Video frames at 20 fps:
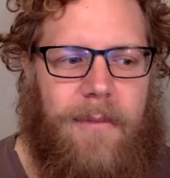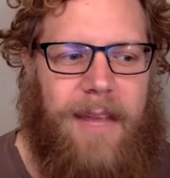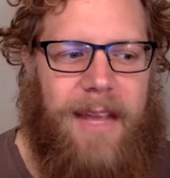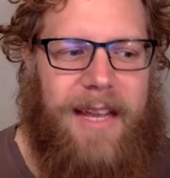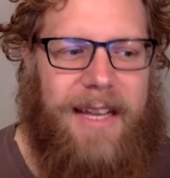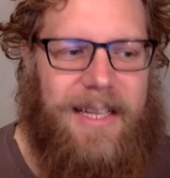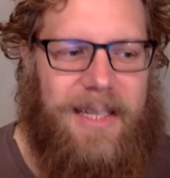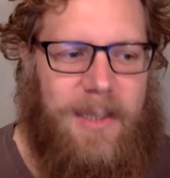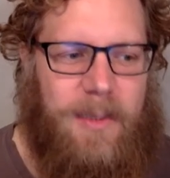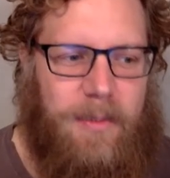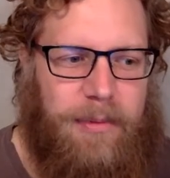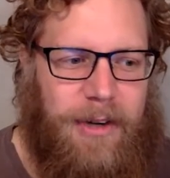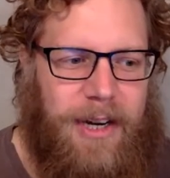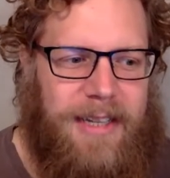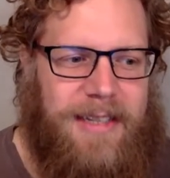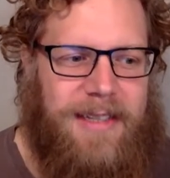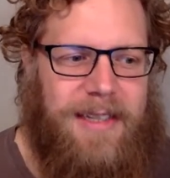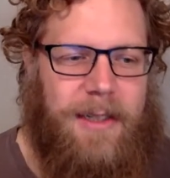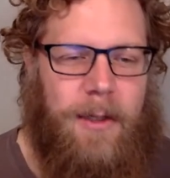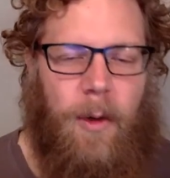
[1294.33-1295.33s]

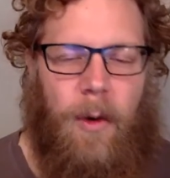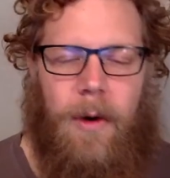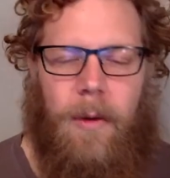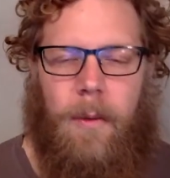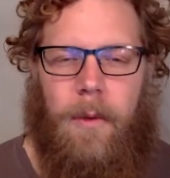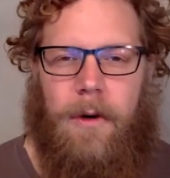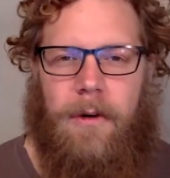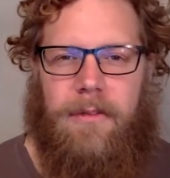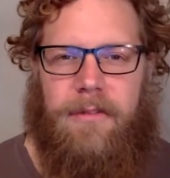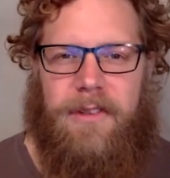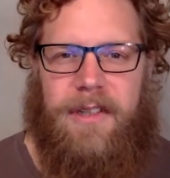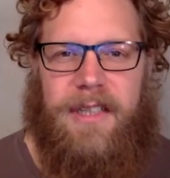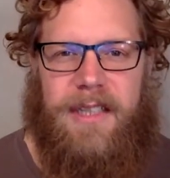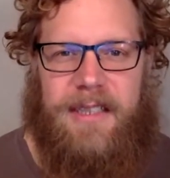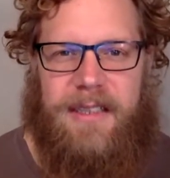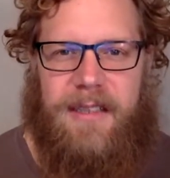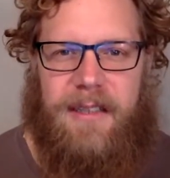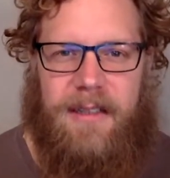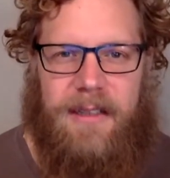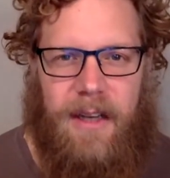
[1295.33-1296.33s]
expressing what we're
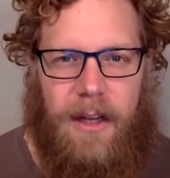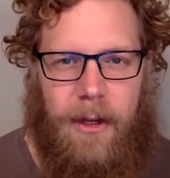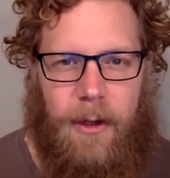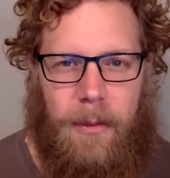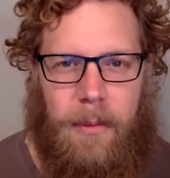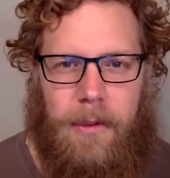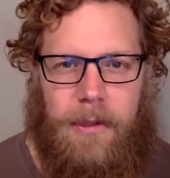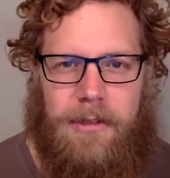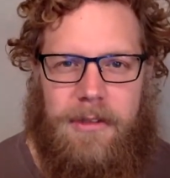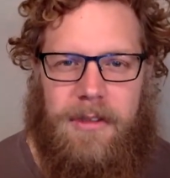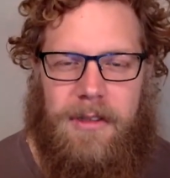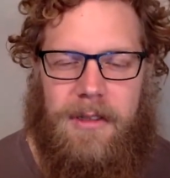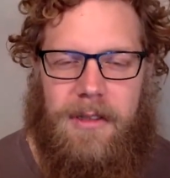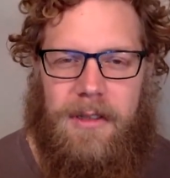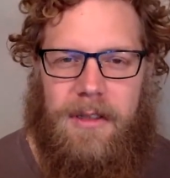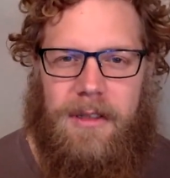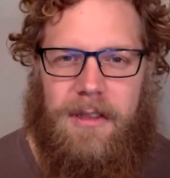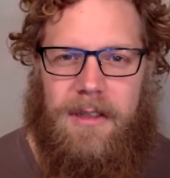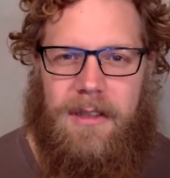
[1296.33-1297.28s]
feeling to the other person.